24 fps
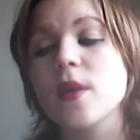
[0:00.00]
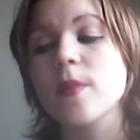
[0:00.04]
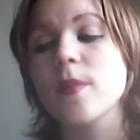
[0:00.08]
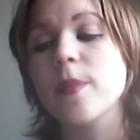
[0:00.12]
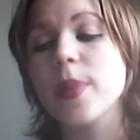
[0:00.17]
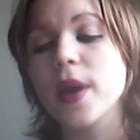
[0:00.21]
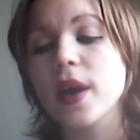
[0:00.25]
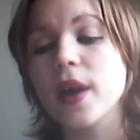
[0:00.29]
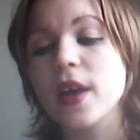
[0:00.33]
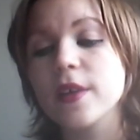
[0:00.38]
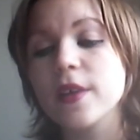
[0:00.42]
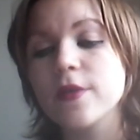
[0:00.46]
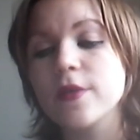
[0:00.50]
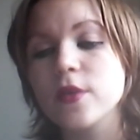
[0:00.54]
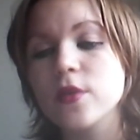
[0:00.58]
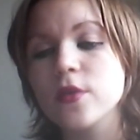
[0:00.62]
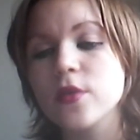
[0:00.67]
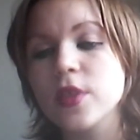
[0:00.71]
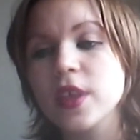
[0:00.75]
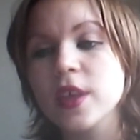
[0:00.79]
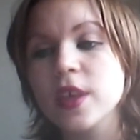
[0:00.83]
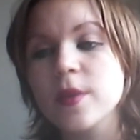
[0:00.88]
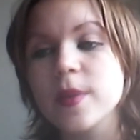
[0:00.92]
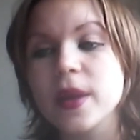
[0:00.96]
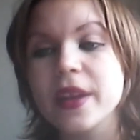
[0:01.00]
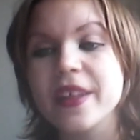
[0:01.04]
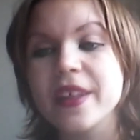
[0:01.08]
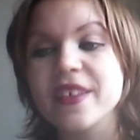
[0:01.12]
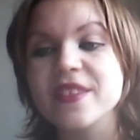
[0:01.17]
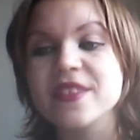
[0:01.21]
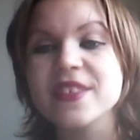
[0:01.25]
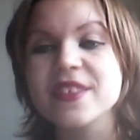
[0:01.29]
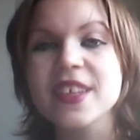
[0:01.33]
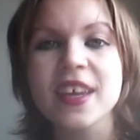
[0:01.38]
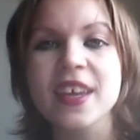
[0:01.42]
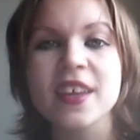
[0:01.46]
But if you think about it
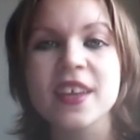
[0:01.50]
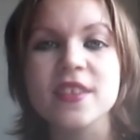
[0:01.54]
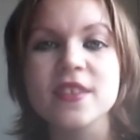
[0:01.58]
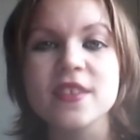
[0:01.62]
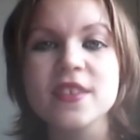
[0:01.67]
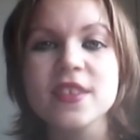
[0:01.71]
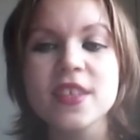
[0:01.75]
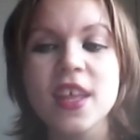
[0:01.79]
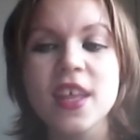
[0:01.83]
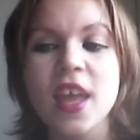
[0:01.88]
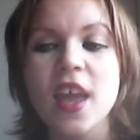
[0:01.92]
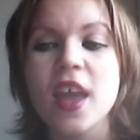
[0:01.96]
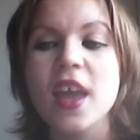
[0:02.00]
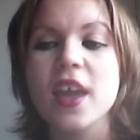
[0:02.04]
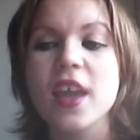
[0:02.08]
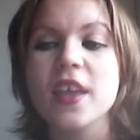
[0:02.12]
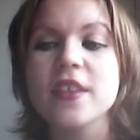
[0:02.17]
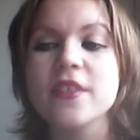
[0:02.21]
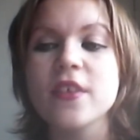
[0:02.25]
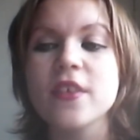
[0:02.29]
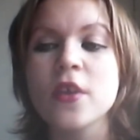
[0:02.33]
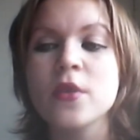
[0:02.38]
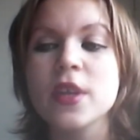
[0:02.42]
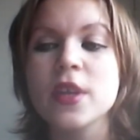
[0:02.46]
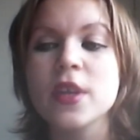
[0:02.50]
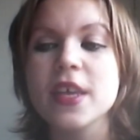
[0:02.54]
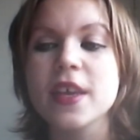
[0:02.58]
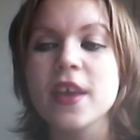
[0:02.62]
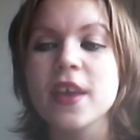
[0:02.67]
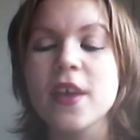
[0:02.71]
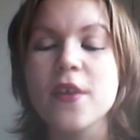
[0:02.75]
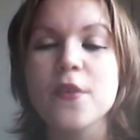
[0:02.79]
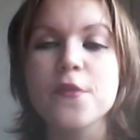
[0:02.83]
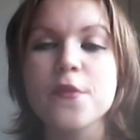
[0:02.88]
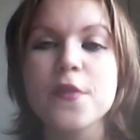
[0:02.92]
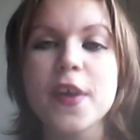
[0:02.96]
in seconds, it's
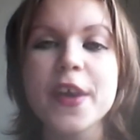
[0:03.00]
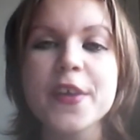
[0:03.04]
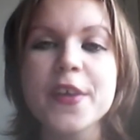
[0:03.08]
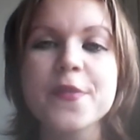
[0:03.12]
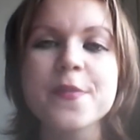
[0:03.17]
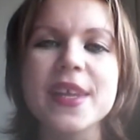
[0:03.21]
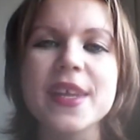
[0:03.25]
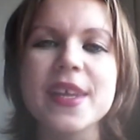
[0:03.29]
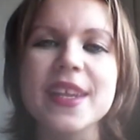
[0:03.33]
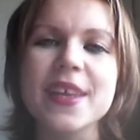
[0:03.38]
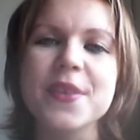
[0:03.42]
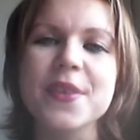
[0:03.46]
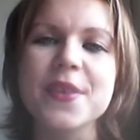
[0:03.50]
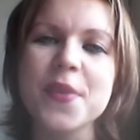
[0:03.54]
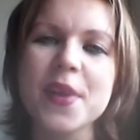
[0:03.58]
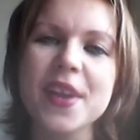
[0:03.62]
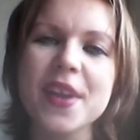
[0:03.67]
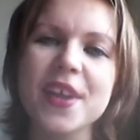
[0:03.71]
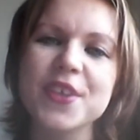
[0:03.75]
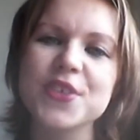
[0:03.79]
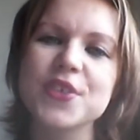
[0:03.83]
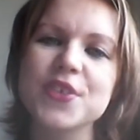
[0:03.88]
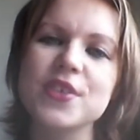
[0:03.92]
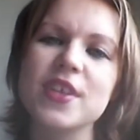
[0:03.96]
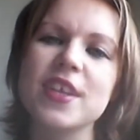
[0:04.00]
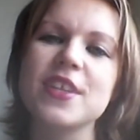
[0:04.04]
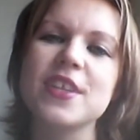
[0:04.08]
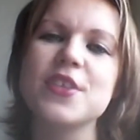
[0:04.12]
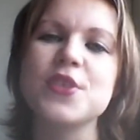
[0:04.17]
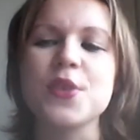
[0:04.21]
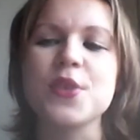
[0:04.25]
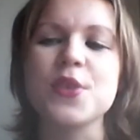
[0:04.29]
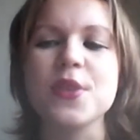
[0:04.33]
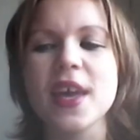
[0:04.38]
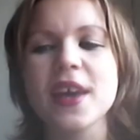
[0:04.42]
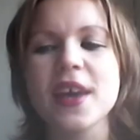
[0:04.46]
only
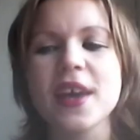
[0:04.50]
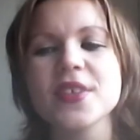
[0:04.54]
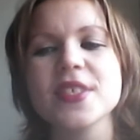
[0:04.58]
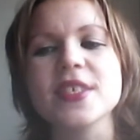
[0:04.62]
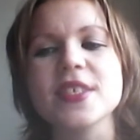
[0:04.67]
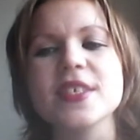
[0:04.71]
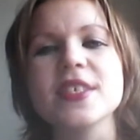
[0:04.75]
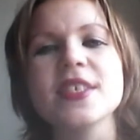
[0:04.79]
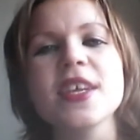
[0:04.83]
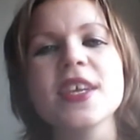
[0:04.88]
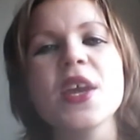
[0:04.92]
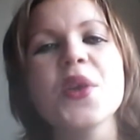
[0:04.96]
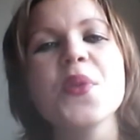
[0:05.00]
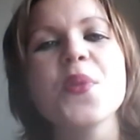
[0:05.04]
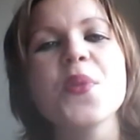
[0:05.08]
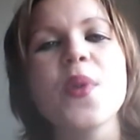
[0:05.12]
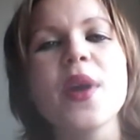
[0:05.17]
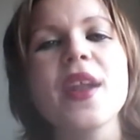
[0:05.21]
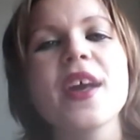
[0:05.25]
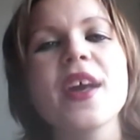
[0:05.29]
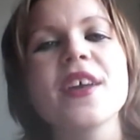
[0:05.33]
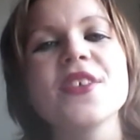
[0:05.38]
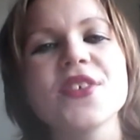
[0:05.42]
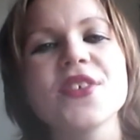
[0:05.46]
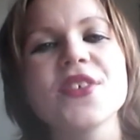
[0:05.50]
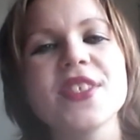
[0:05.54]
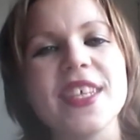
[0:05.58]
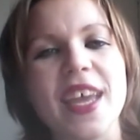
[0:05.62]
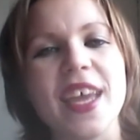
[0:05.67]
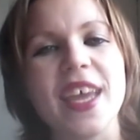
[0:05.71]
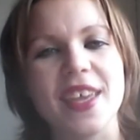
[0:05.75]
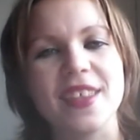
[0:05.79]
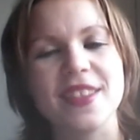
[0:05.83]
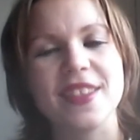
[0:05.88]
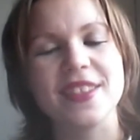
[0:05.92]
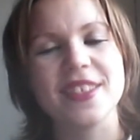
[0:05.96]
5,192,100
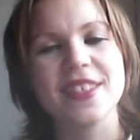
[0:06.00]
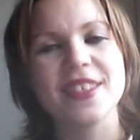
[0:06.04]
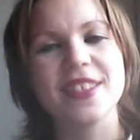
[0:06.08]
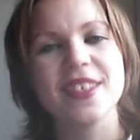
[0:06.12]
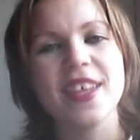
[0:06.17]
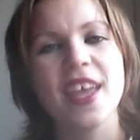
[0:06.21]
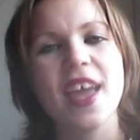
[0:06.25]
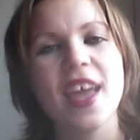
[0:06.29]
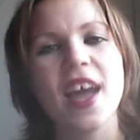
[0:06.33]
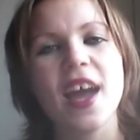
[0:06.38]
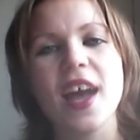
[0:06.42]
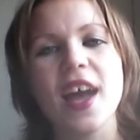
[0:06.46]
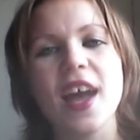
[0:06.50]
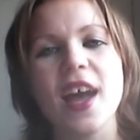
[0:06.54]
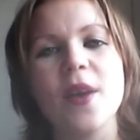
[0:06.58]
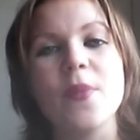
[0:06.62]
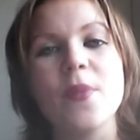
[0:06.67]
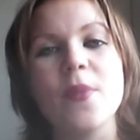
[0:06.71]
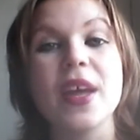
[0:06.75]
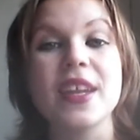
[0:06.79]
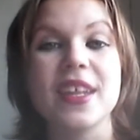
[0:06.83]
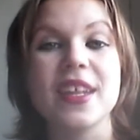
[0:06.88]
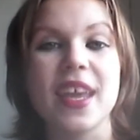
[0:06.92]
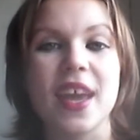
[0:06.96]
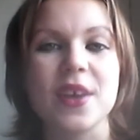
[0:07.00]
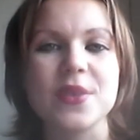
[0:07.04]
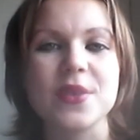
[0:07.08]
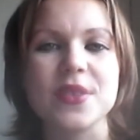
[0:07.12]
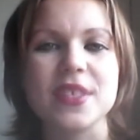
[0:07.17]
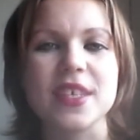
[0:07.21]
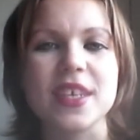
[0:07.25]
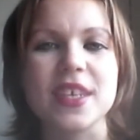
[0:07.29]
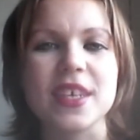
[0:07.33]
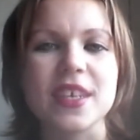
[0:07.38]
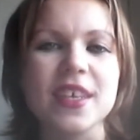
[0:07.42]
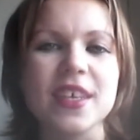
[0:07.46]
seconds, and
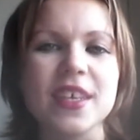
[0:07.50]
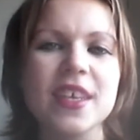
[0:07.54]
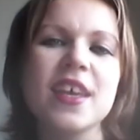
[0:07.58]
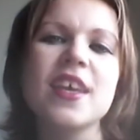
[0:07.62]
counting.